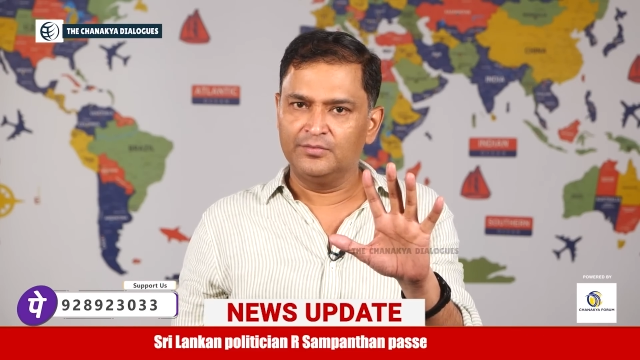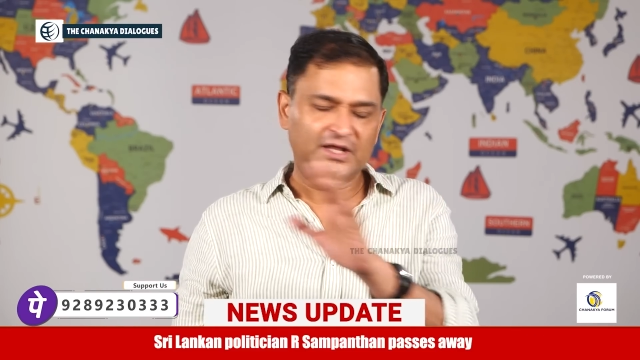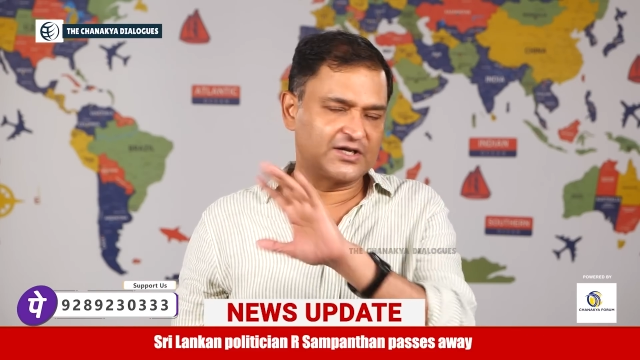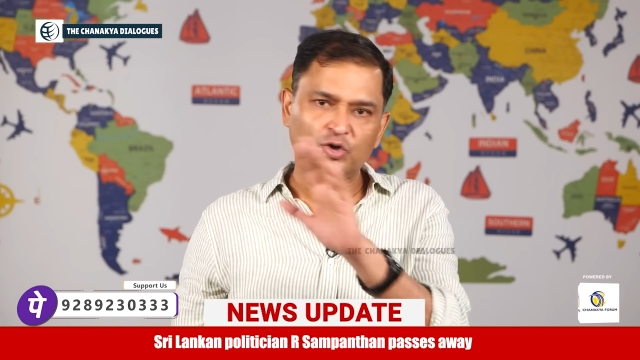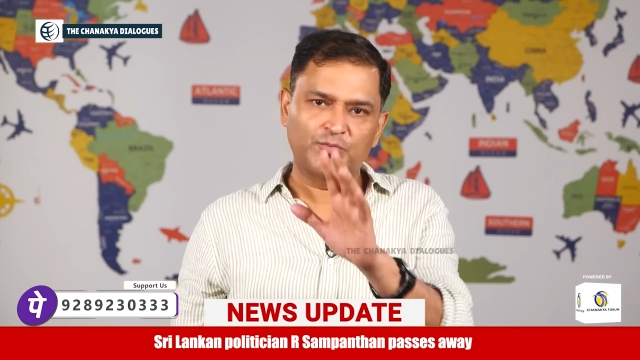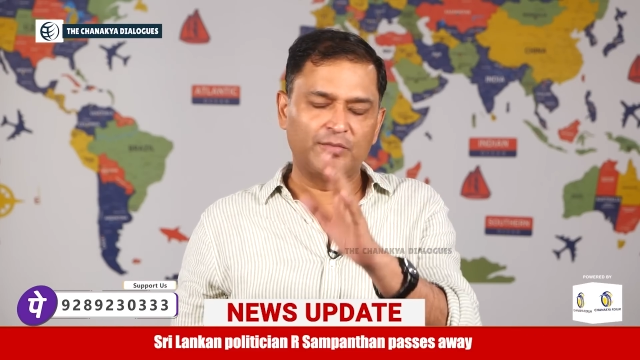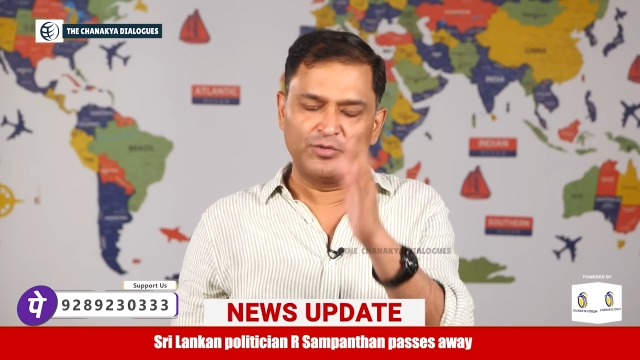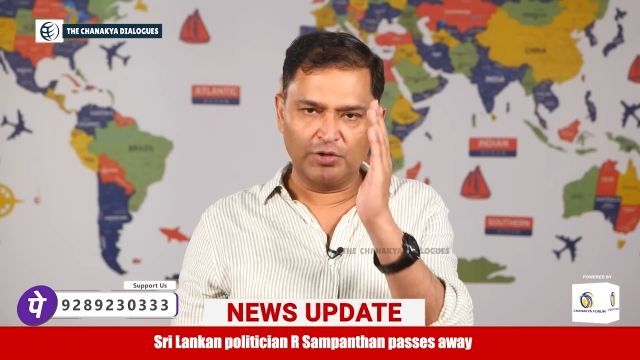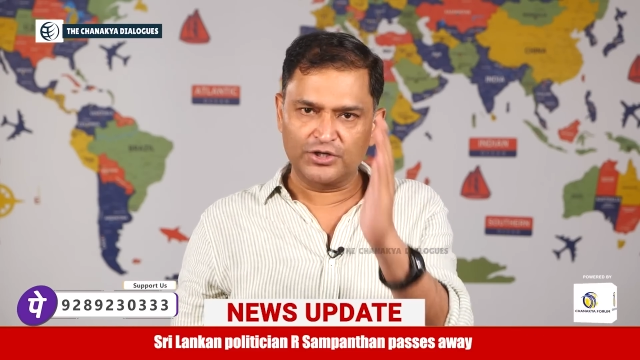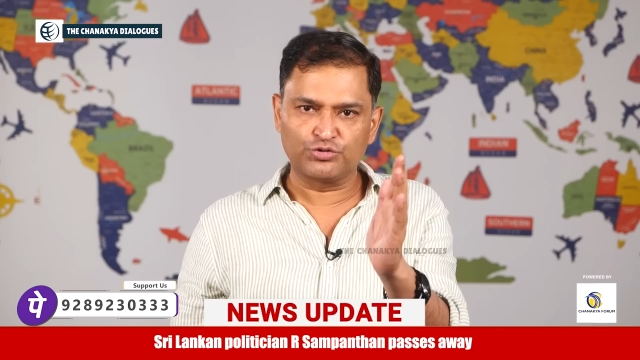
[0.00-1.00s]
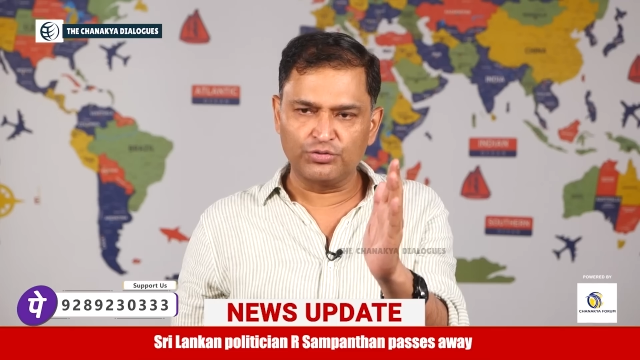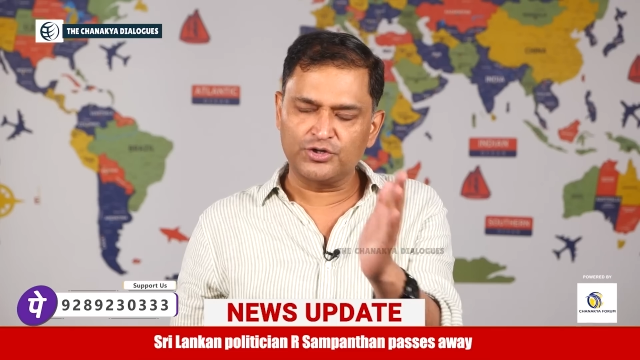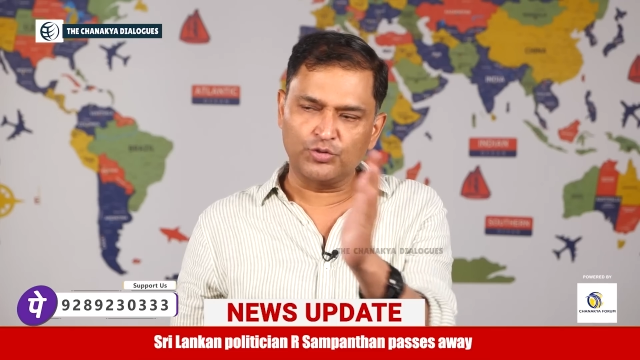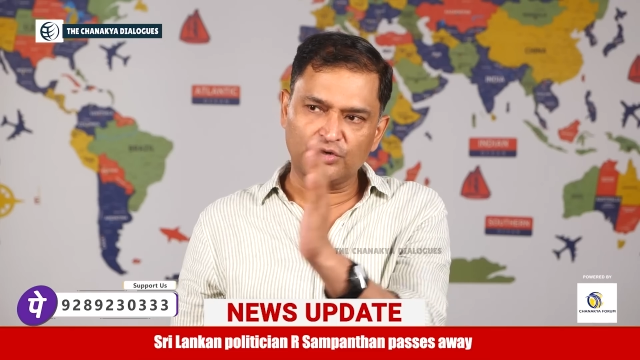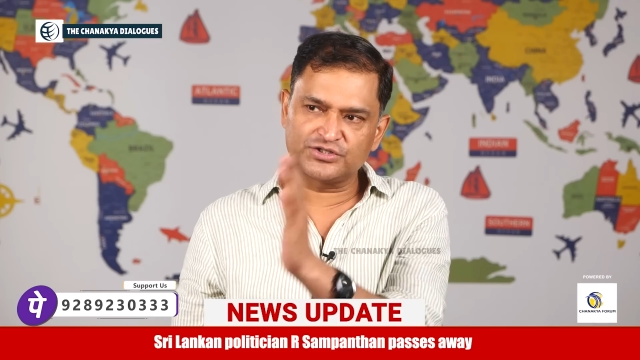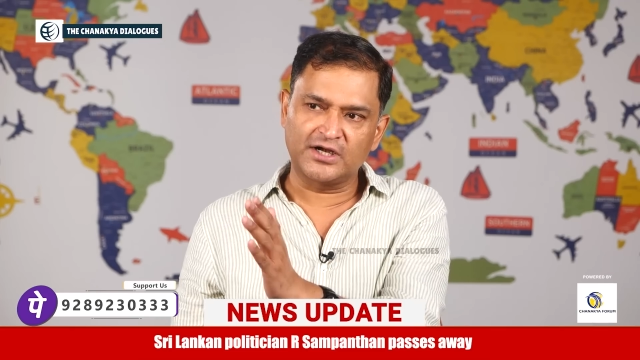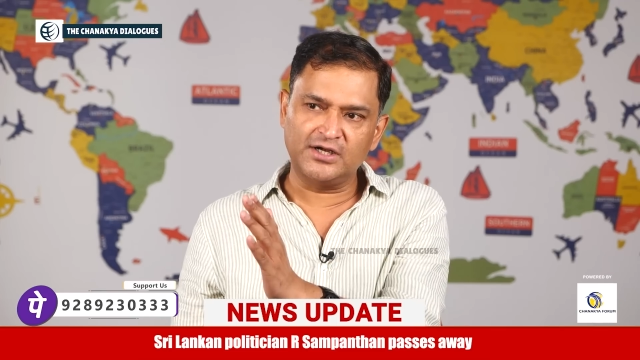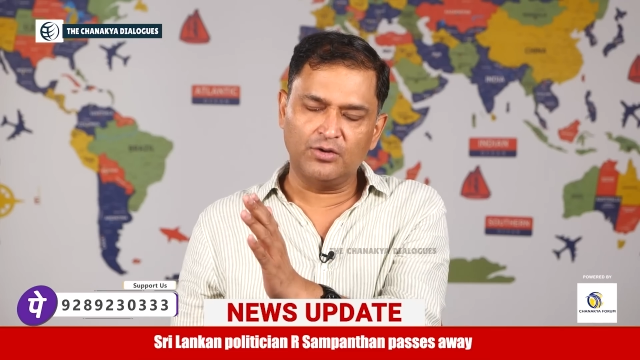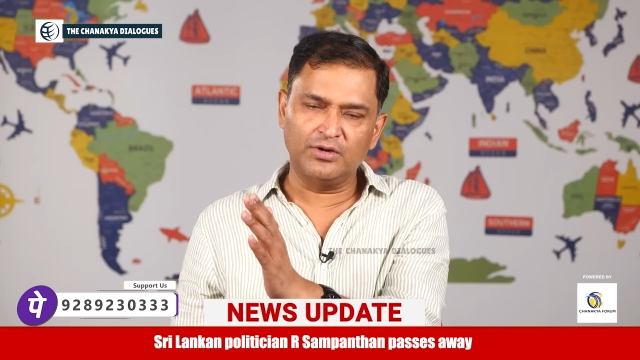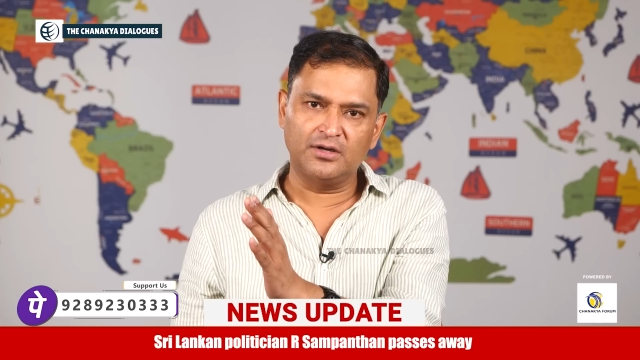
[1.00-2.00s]
There is no problem. You're a student, you want to
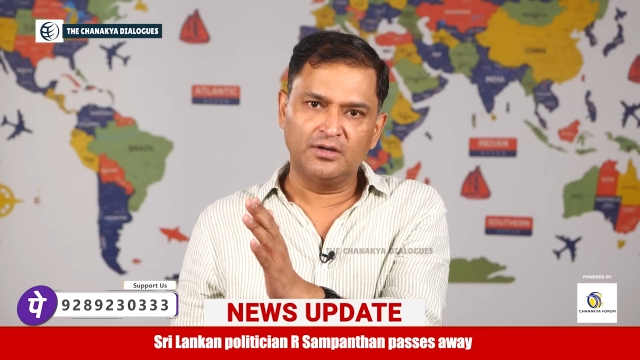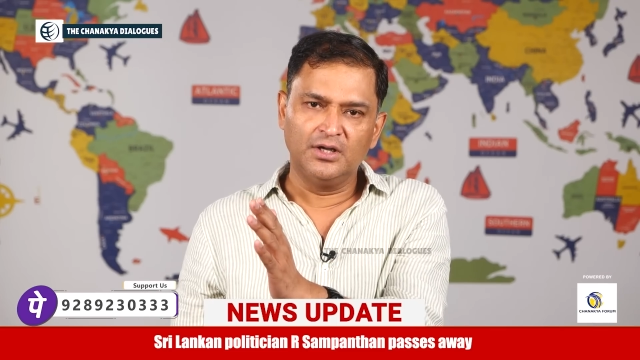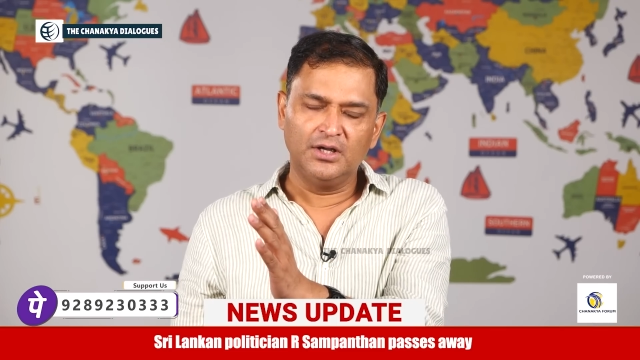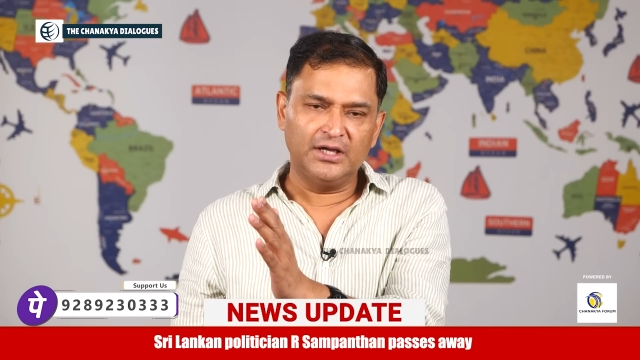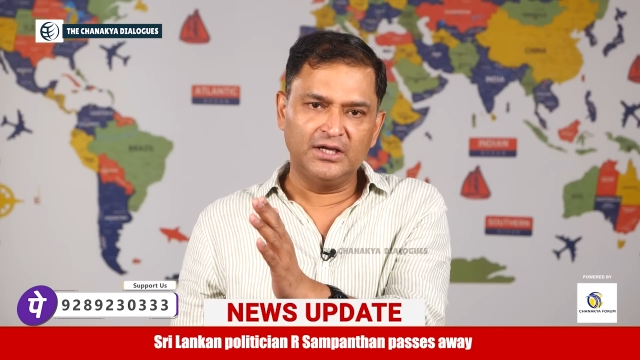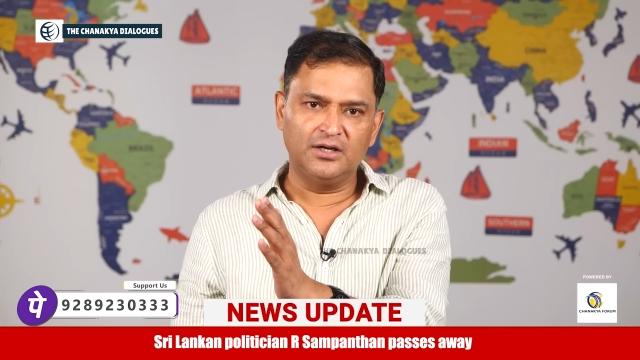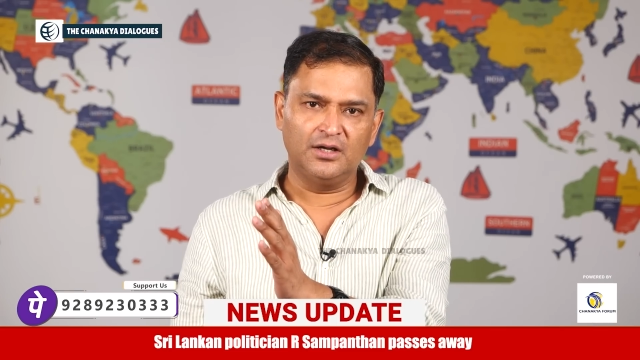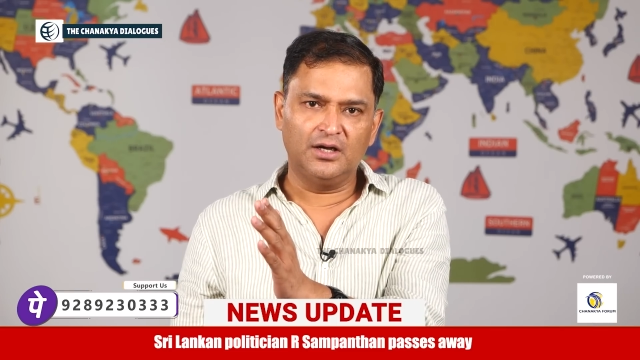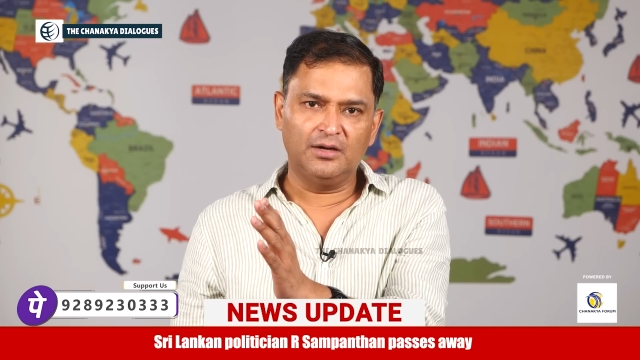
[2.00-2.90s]
settle down in